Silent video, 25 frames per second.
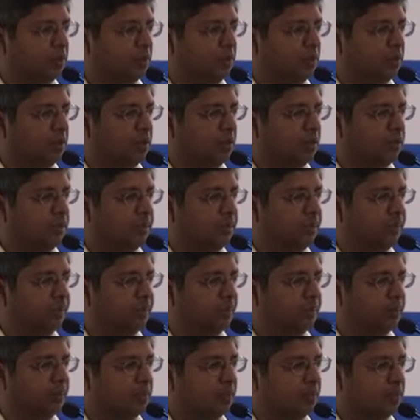
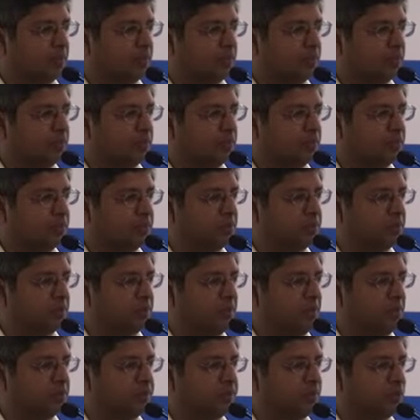Mr.
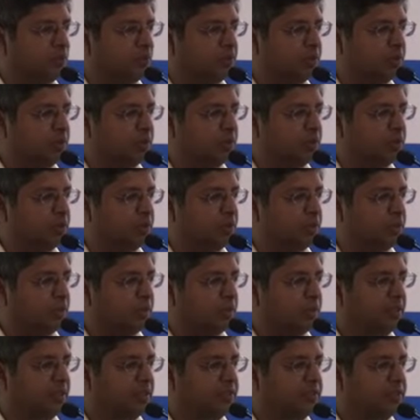Mark Porter
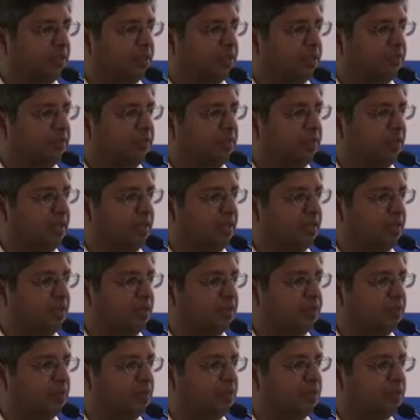in a certified
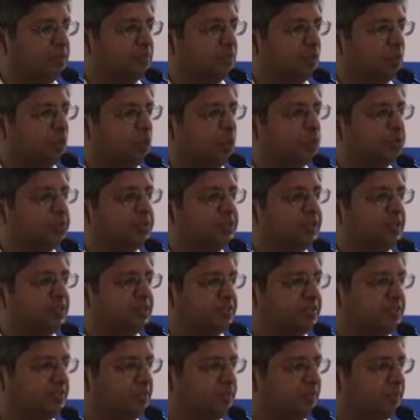letter from
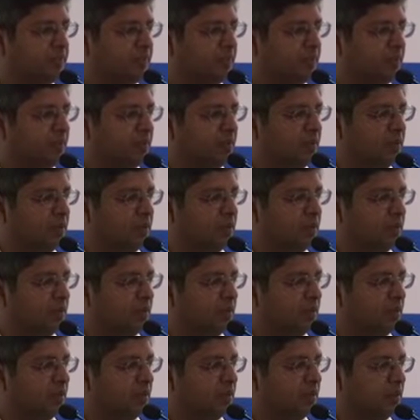06,
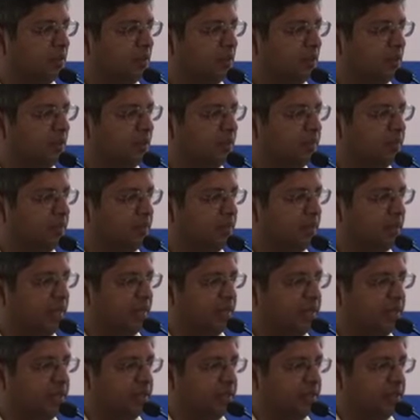
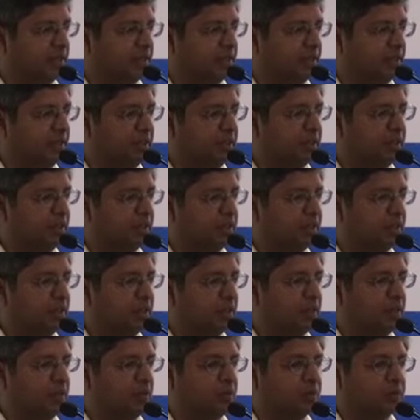that
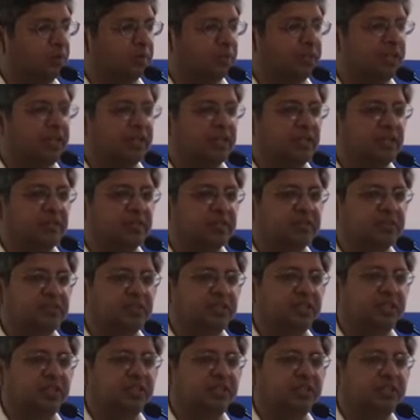their
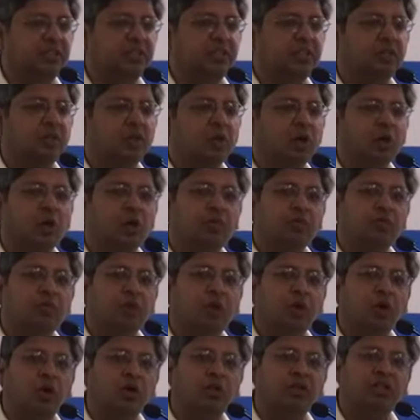investigation of
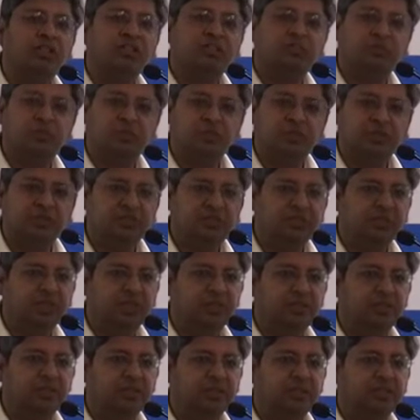all these
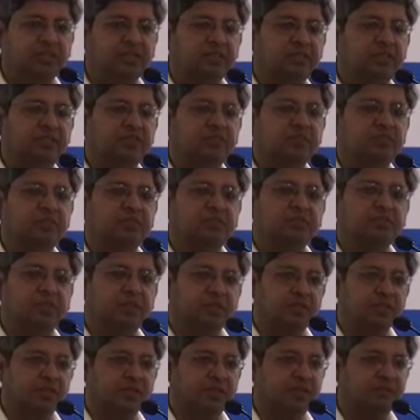provisional applications which
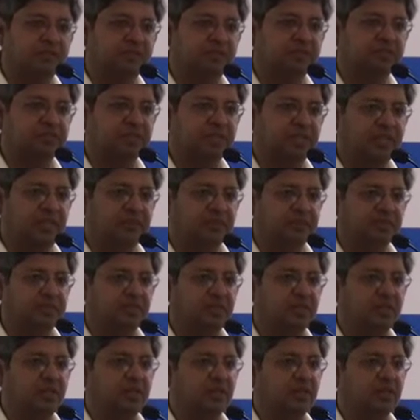Mentor Graphics claims